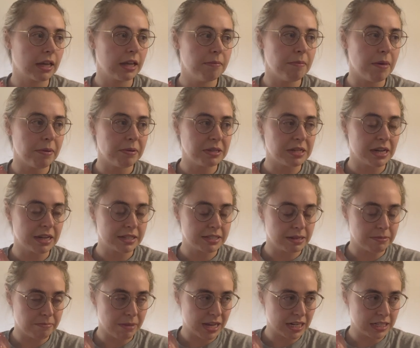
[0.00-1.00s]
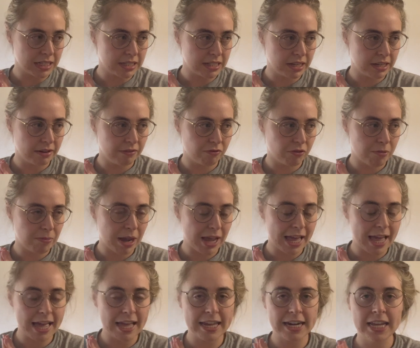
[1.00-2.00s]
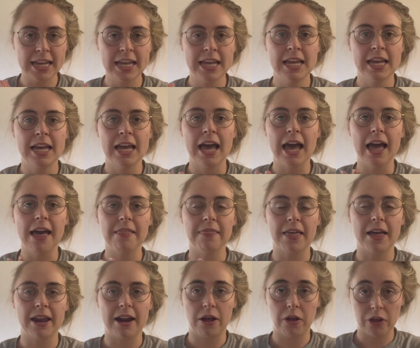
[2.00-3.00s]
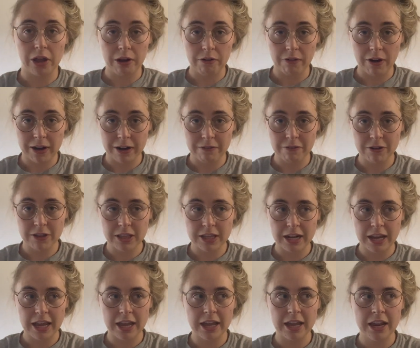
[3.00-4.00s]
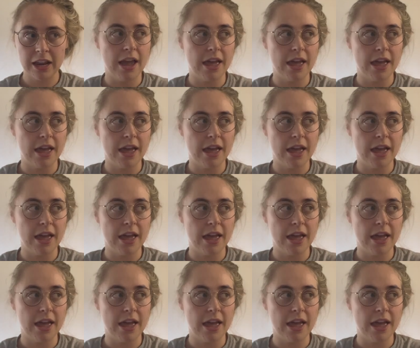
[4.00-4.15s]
maybe take some medicine for my head, and then I'll get ready for the day.